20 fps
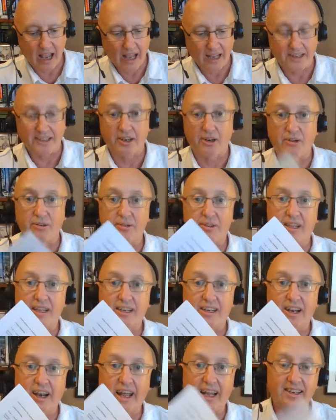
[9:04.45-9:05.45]
So the
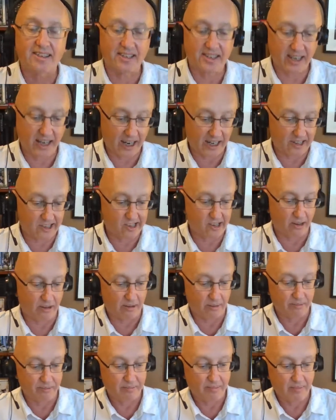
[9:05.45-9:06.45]
class
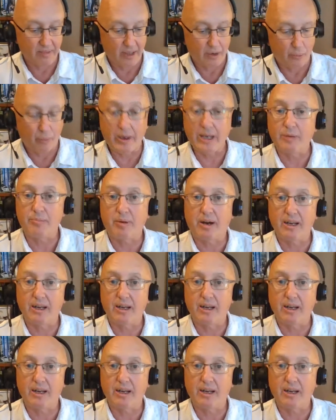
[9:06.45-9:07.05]
schedule, week